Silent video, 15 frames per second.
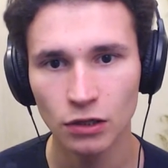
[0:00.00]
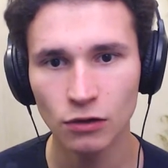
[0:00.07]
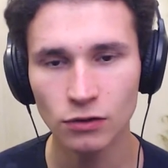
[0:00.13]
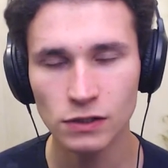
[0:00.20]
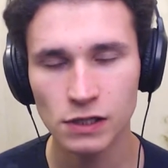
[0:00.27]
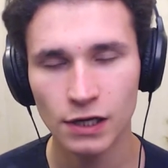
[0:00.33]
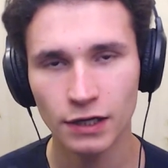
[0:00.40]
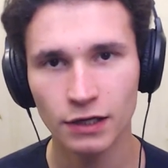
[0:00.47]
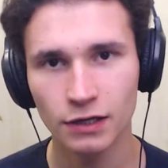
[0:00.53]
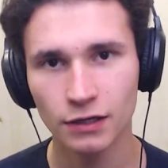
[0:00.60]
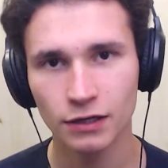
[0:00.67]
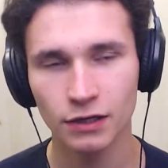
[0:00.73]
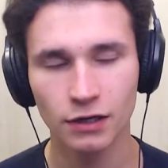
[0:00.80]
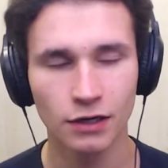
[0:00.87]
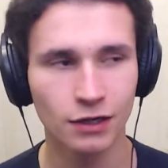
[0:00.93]
looks like
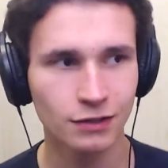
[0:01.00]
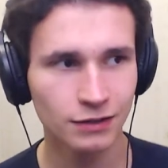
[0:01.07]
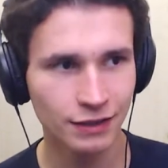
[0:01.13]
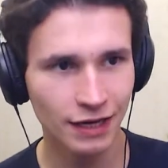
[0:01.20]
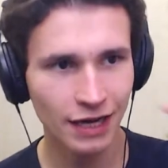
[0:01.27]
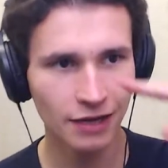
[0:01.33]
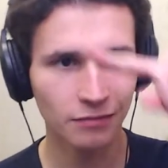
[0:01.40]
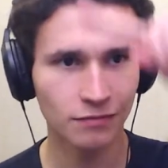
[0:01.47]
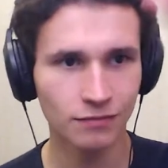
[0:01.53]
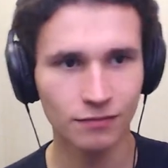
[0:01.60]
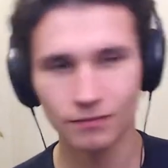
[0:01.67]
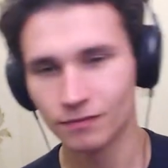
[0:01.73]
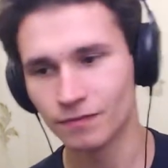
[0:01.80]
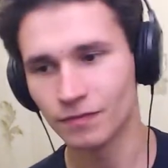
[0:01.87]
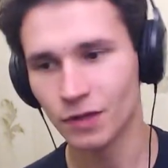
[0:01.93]
uh, time
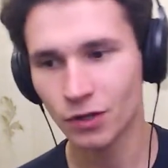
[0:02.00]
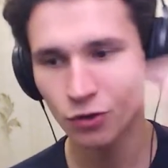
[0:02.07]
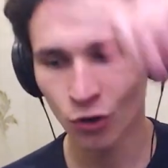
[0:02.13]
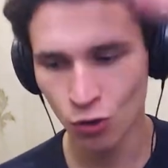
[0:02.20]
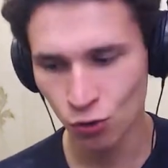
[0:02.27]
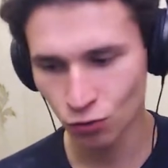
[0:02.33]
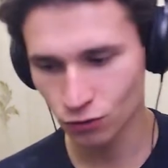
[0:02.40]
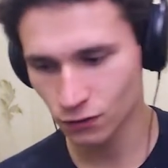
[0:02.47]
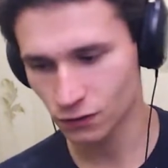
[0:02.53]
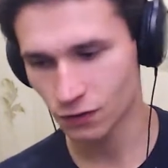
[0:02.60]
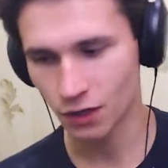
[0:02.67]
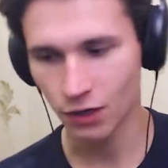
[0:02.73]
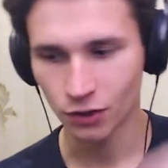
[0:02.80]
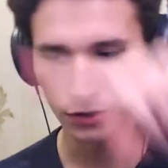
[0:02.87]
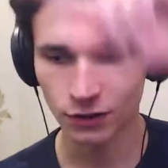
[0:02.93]
goes
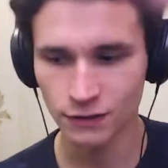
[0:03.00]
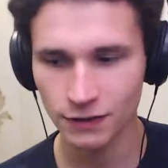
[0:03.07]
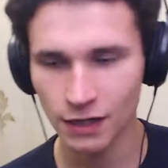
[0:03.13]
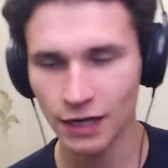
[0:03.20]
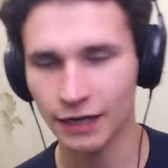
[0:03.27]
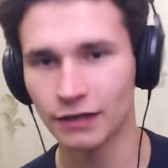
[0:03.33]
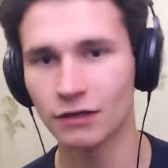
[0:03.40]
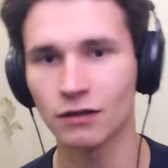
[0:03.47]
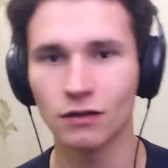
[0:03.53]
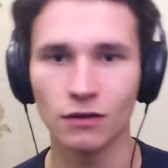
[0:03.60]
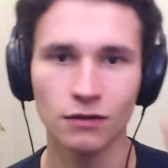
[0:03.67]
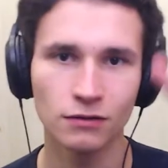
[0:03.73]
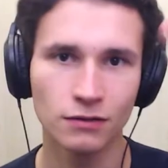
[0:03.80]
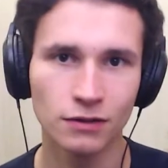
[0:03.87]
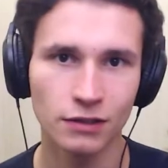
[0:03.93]
on a cycle,
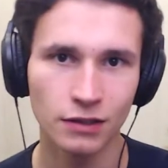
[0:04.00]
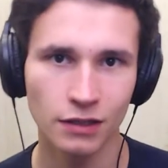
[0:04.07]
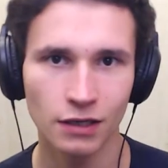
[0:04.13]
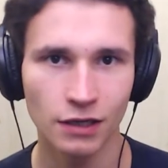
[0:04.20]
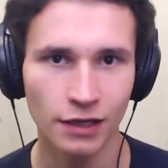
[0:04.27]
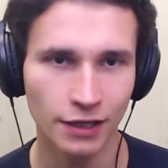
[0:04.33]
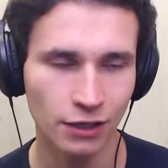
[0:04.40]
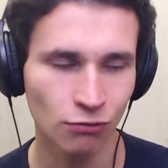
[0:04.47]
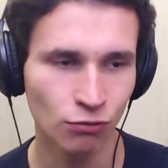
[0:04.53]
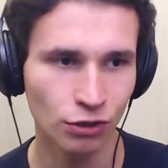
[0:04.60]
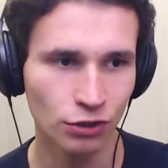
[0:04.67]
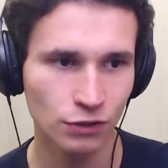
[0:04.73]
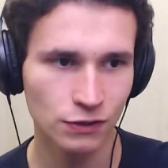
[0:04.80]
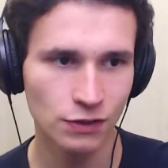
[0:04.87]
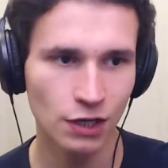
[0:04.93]
like we're
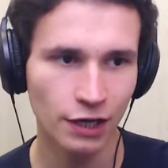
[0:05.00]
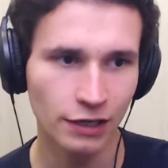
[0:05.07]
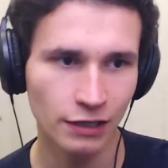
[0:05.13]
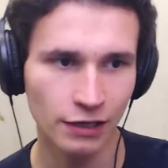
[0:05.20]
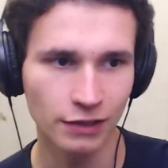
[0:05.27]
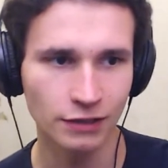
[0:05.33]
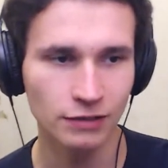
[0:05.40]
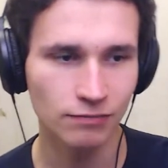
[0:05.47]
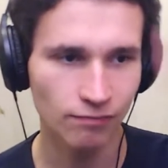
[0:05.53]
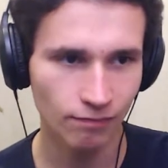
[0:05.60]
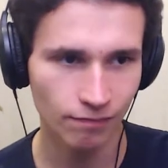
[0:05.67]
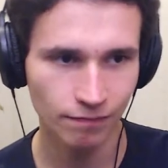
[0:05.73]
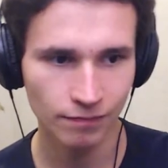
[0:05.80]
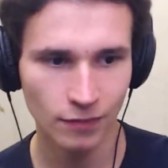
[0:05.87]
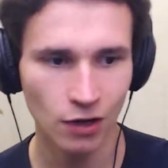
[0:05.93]
cycling
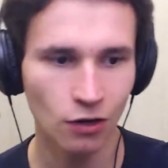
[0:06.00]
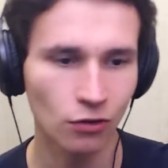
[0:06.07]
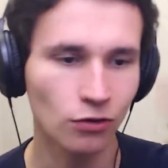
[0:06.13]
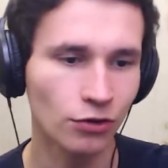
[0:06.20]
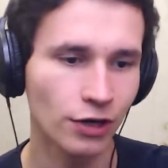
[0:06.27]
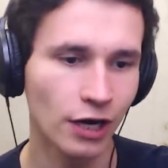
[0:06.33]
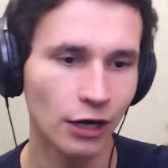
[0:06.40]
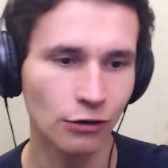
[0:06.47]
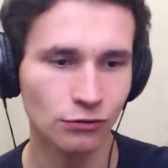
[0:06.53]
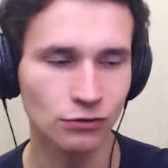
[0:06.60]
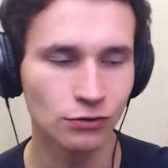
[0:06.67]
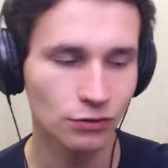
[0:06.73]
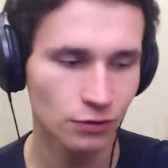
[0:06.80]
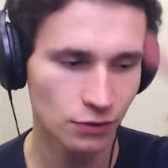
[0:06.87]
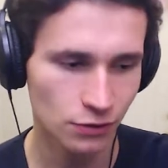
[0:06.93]
all
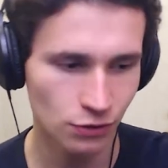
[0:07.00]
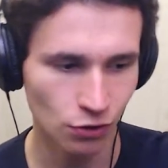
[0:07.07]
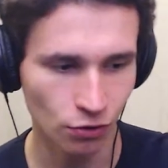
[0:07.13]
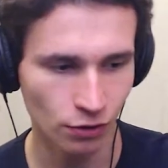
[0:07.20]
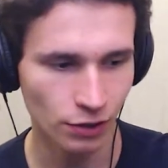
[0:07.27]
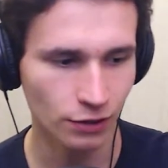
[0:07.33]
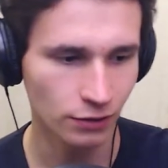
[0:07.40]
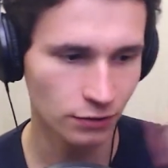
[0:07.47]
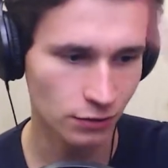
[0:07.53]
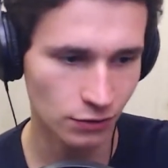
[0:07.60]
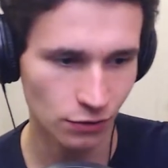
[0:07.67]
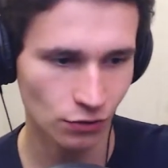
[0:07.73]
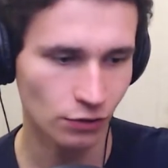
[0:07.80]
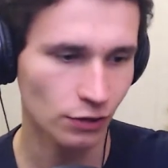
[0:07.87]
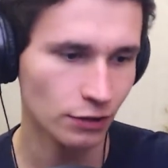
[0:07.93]
around, circling,
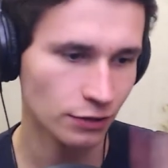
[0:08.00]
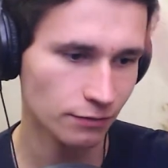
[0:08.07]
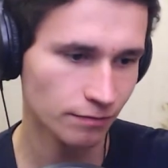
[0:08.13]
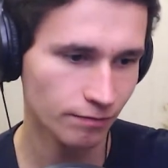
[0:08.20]
circling,